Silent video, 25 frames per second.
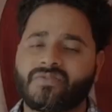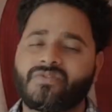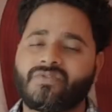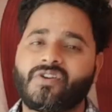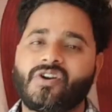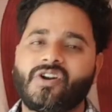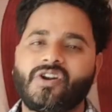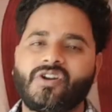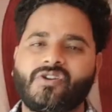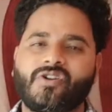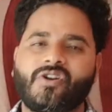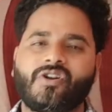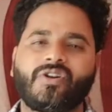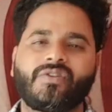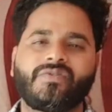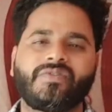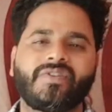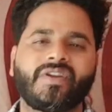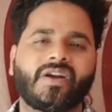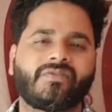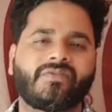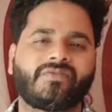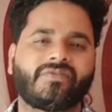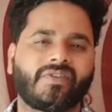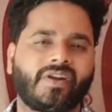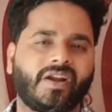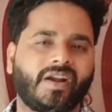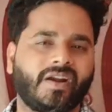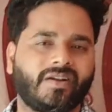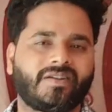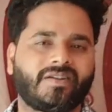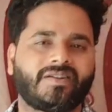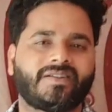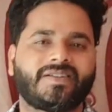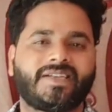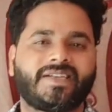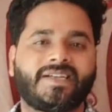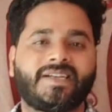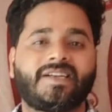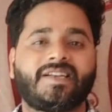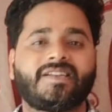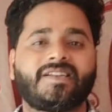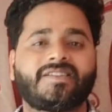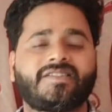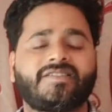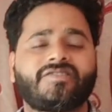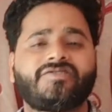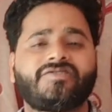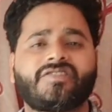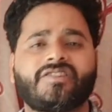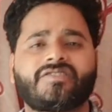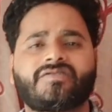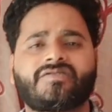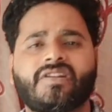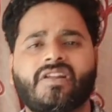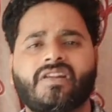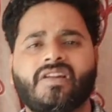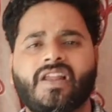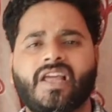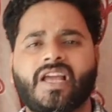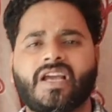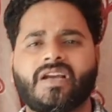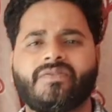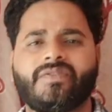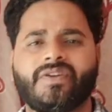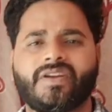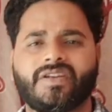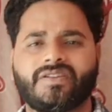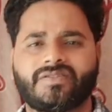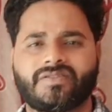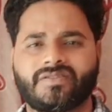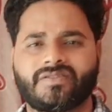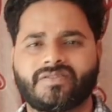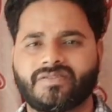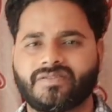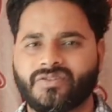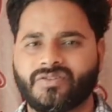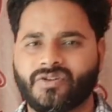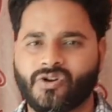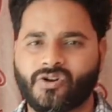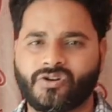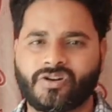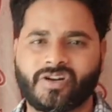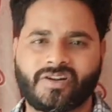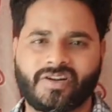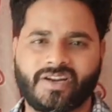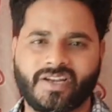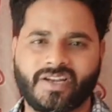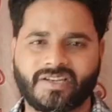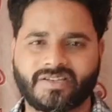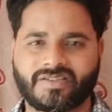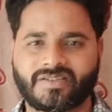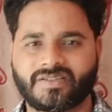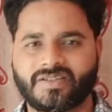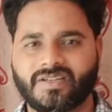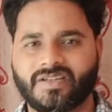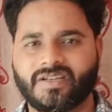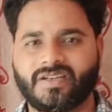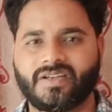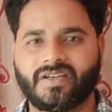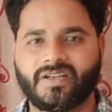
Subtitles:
of all, don't be afraid. English is just a language, not a test.